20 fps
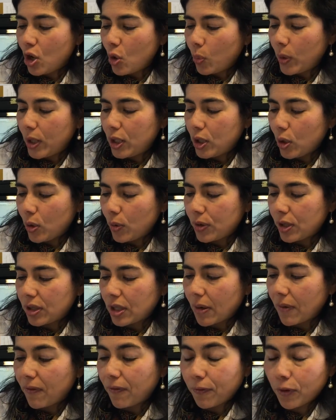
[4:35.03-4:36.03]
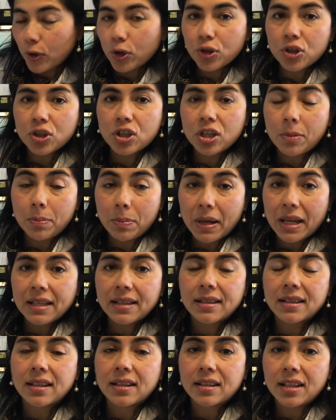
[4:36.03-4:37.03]
We know that the
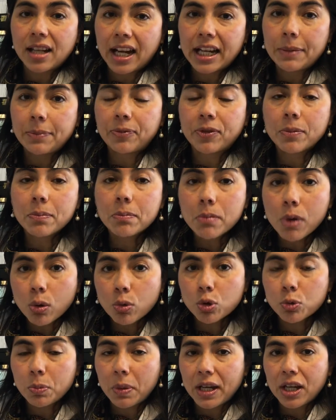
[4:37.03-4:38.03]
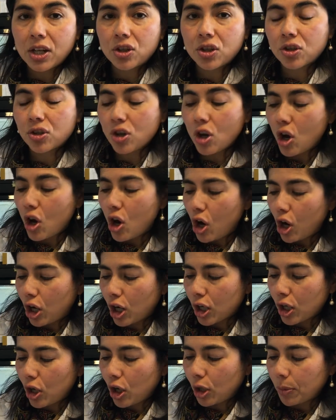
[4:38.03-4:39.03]
best type for most patients
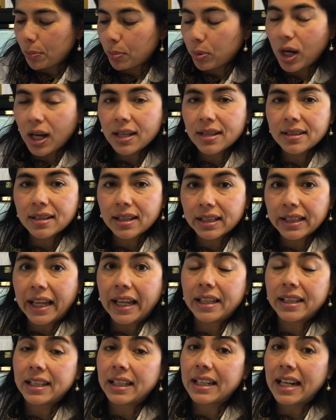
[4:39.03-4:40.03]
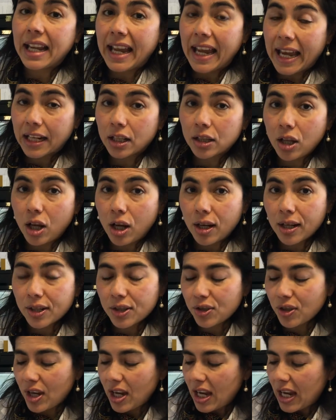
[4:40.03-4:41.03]
are called prostaglandin
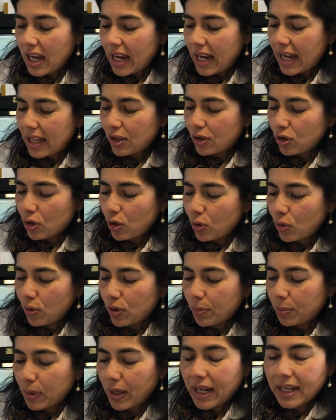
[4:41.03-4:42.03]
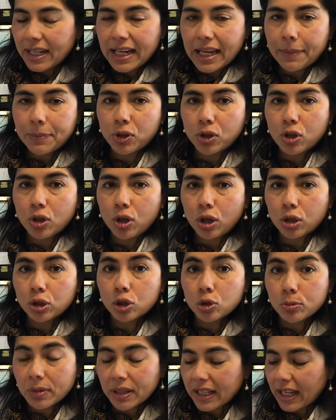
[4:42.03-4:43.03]
analogs, and so the brand names are called
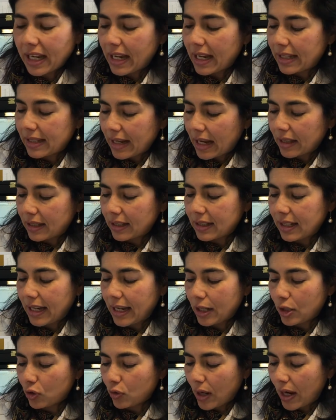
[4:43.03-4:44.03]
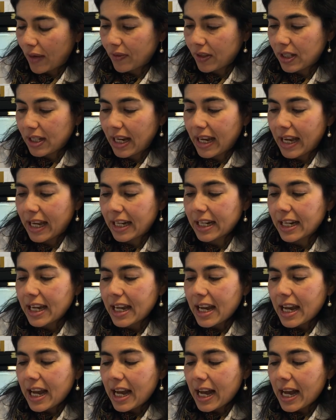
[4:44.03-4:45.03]
Lumagan, Zalatan, Travatan.
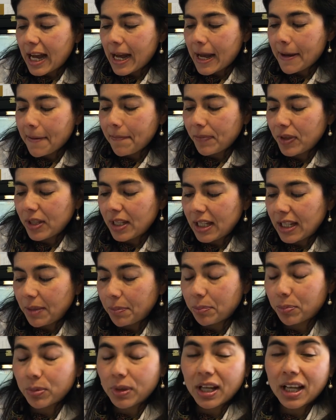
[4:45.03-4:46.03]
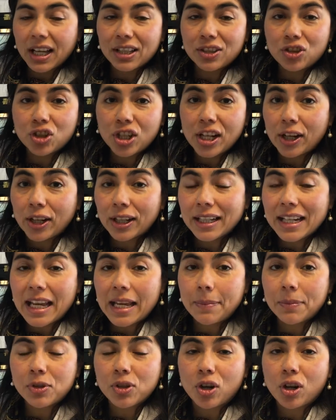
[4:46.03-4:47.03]
The generic
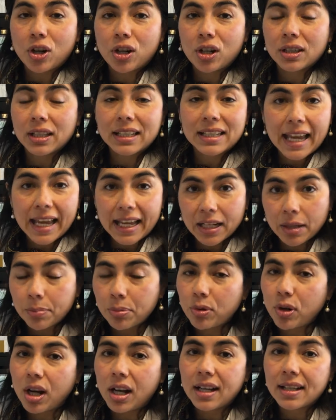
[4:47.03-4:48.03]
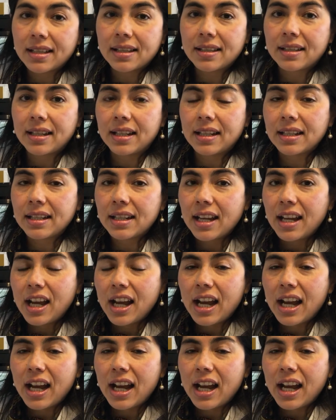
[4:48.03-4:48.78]
names are latanoprost and